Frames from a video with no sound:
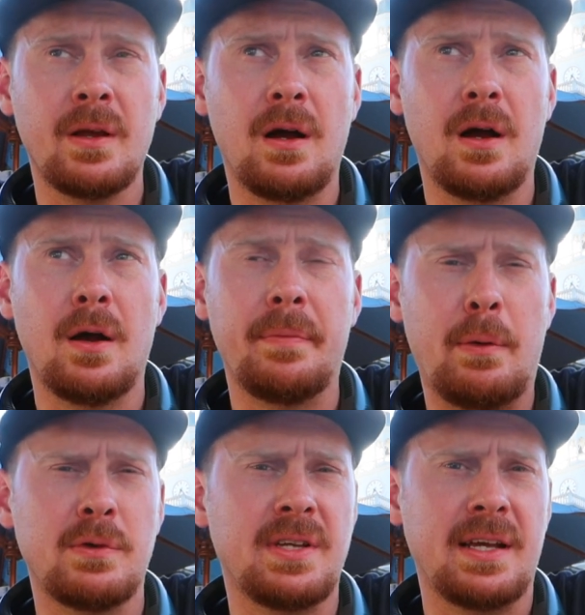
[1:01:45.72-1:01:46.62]
um,
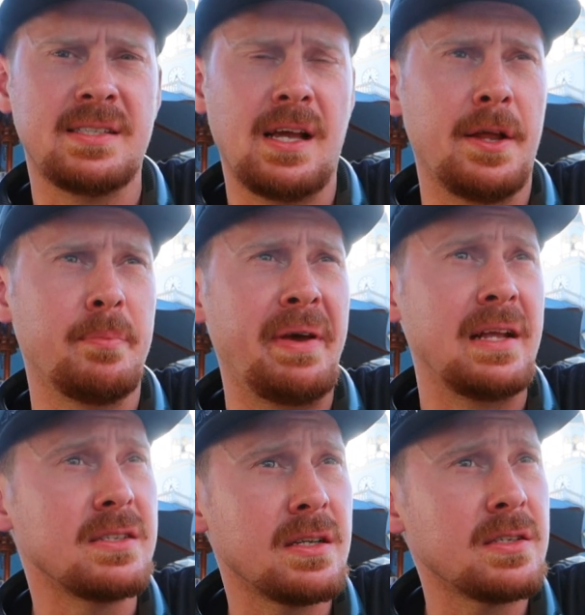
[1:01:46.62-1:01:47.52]
that was like selling
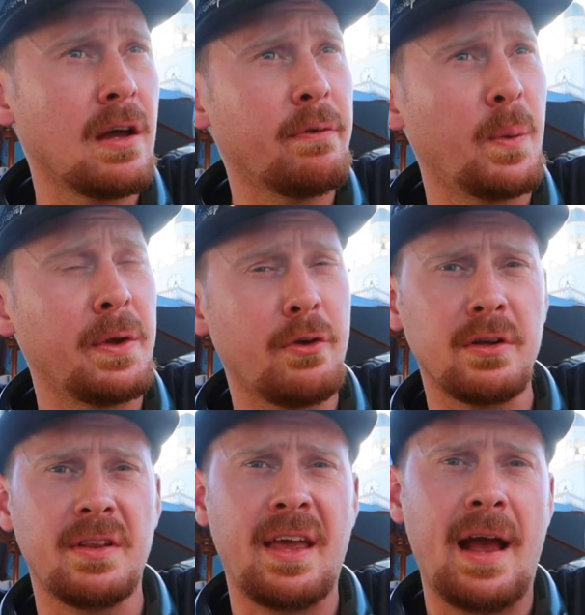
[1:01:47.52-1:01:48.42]
pins and stuff and we
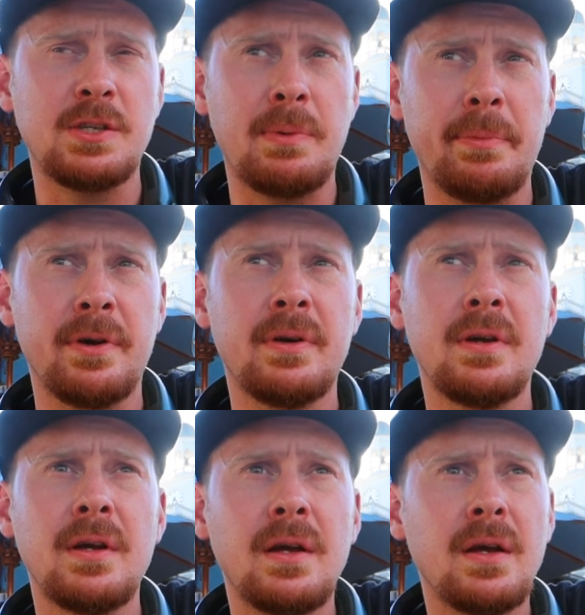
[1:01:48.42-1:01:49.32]
talked to the cast member
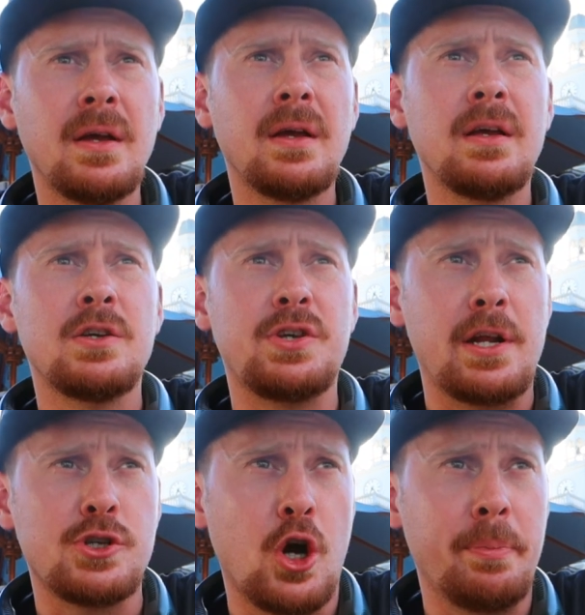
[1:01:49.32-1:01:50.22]
she had
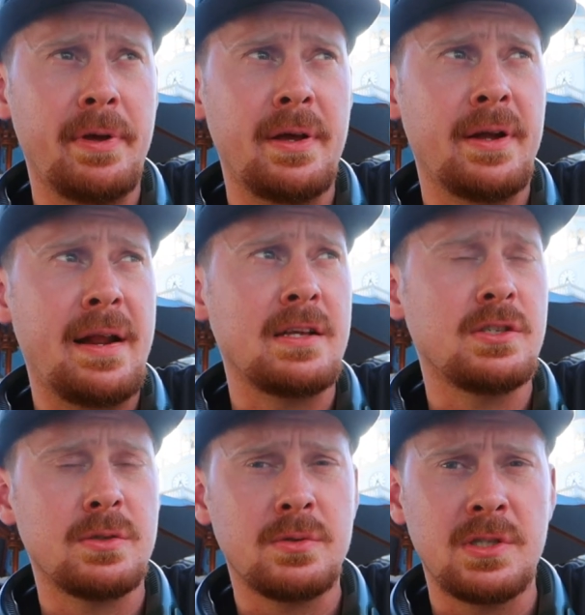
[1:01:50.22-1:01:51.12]
a Sharpie, and as
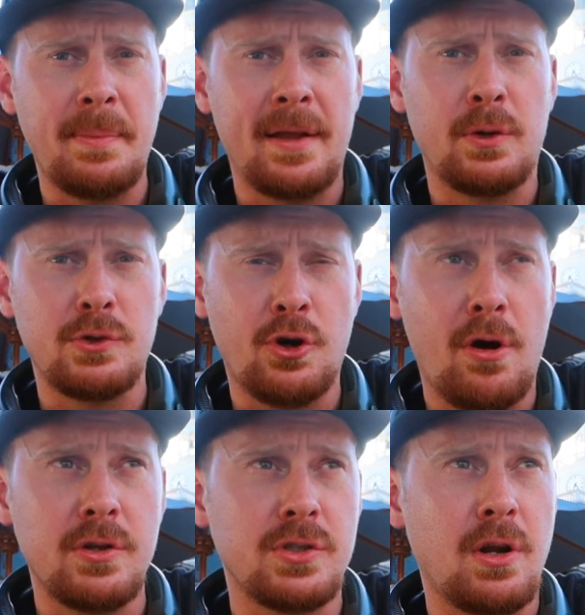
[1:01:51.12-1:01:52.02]
Samantha was
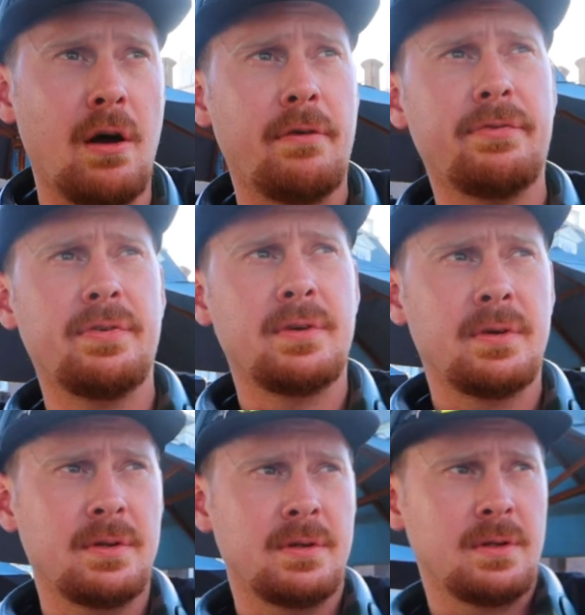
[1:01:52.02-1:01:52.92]
crossing off
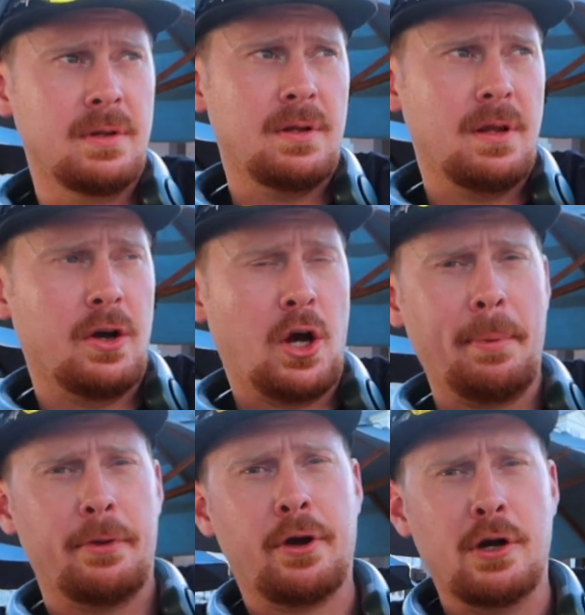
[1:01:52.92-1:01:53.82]
a
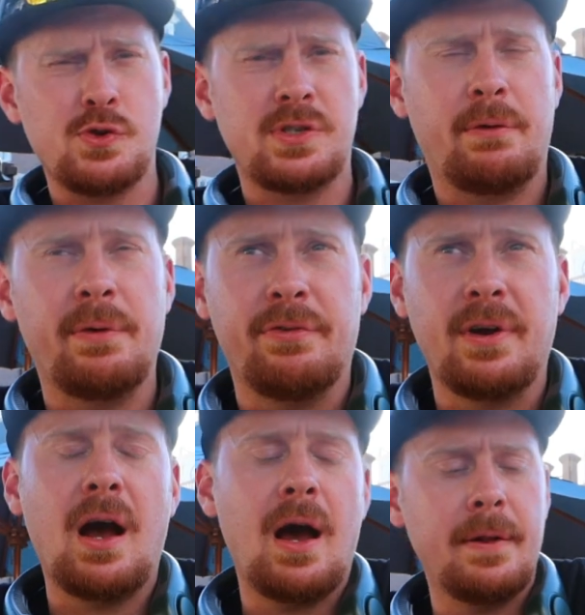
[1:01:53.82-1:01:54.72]
couple of the countries that we
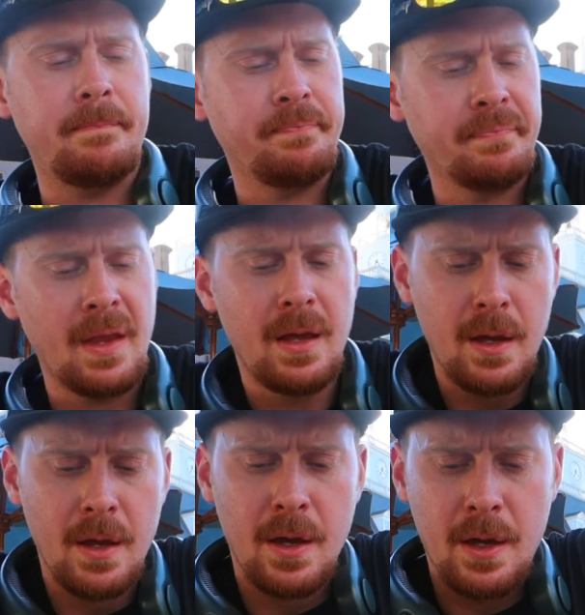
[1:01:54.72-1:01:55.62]
forgot,
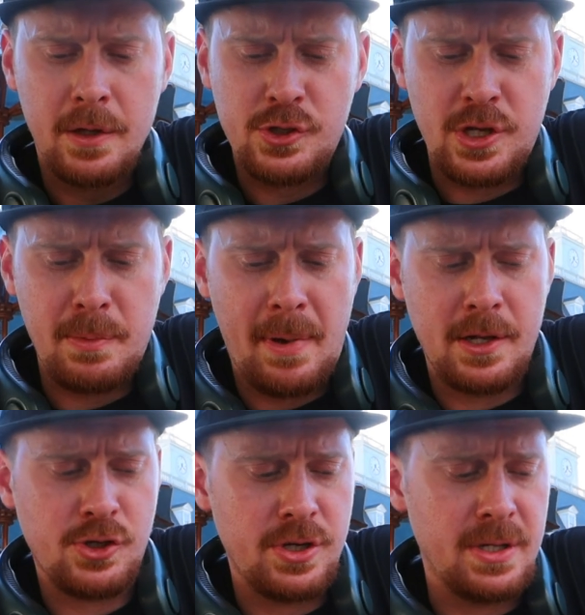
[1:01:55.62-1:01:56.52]
she
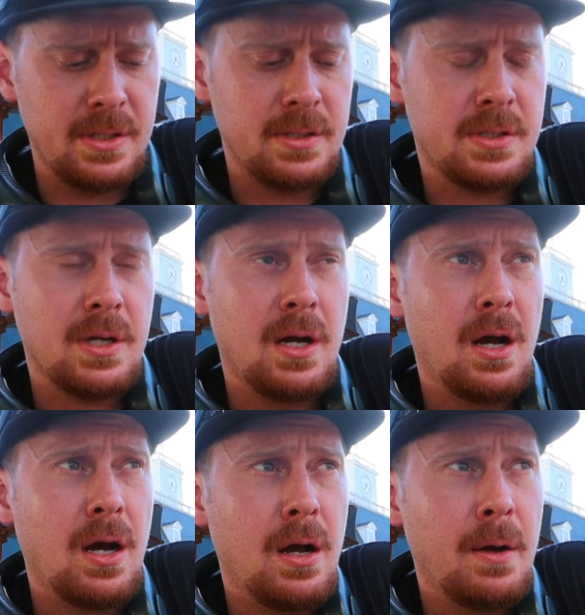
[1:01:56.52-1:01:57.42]
mentioned
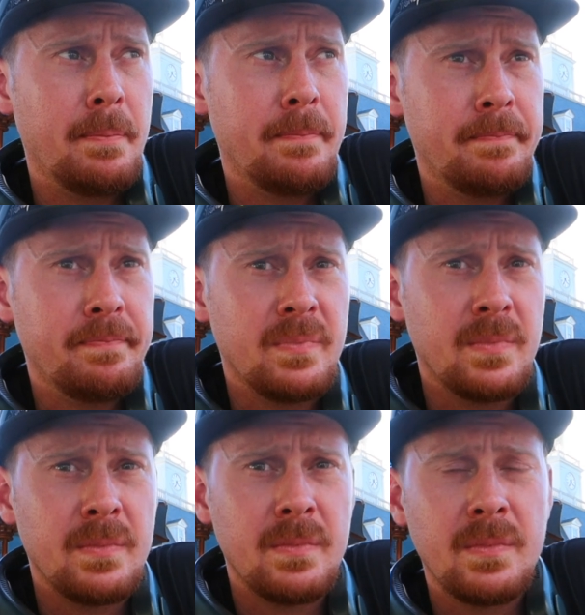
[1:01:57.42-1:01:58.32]
um,
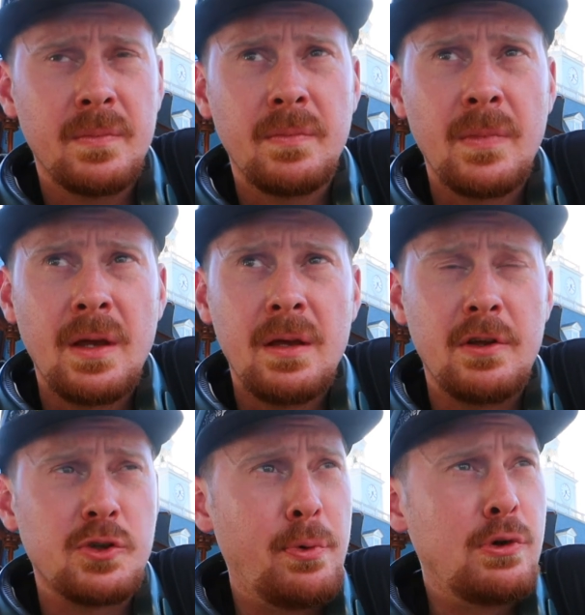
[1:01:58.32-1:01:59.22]

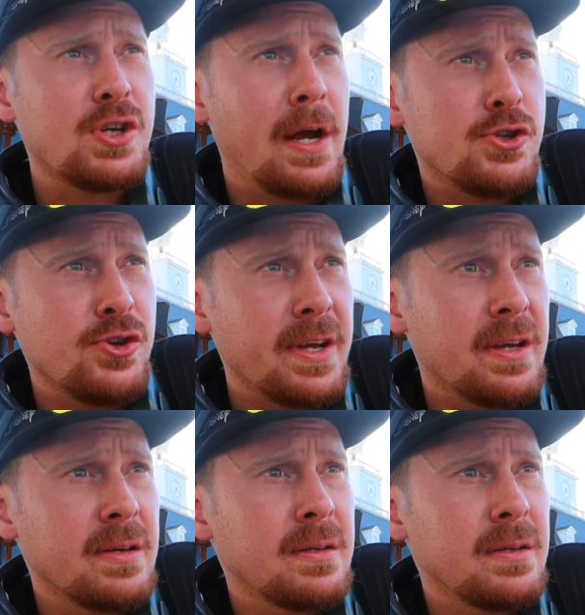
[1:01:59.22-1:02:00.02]
this moonshine drink.